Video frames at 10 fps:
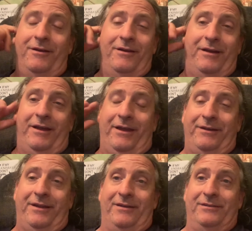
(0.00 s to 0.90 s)
and
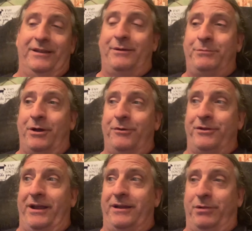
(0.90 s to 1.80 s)
uh, let them know that
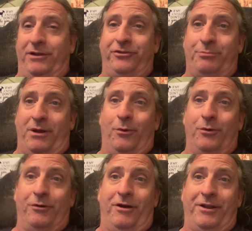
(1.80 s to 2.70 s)
I had placed my
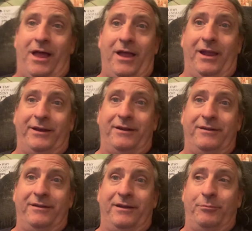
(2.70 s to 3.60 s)
order online
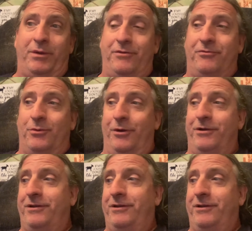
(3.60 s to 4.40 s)
and paid for it.